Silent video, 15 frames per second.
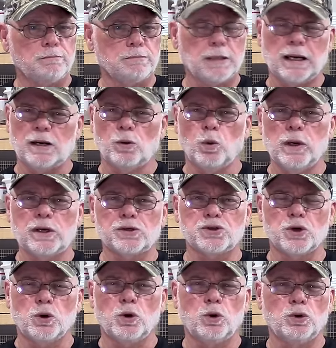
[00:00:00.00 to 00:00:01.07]
gotten a week or
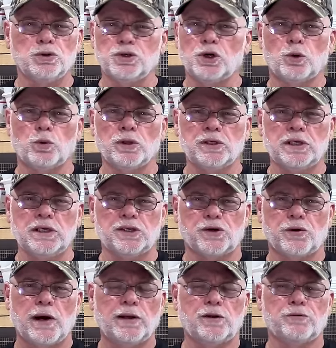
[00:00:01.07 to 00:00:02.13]
so old, you don't really need to
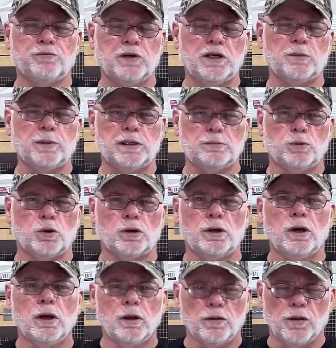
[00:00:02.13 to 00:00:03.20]
grind their feed up
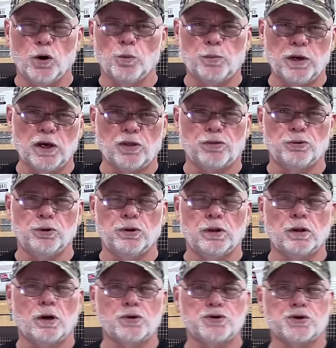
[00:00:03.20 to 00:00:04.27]
anymore. They'll pick through
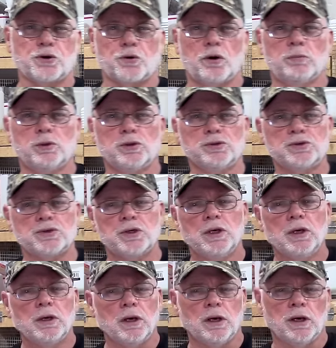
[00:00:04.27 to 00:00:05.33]
the larger crumbles,
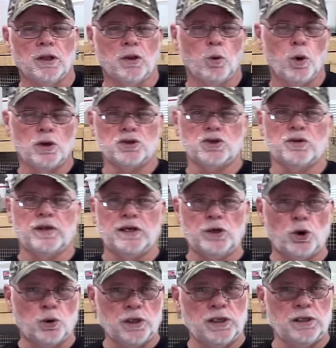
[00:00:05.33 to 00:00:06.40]
and the ones that they
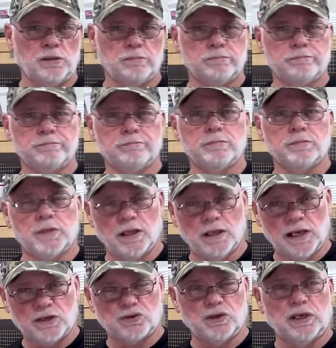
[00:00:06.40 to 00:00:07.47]
don't eat,
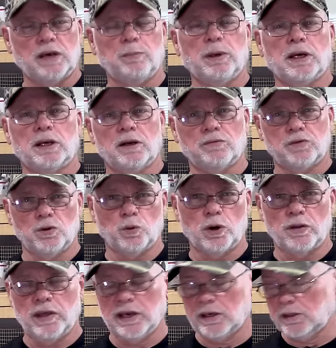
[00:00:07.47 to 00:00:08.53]
they'll actually get big enough to
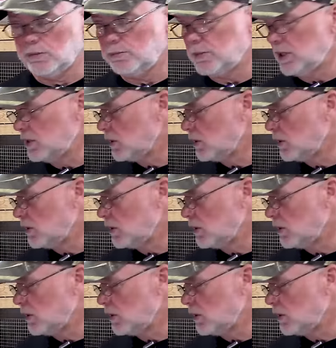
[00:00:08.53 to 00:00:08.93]
where they can eat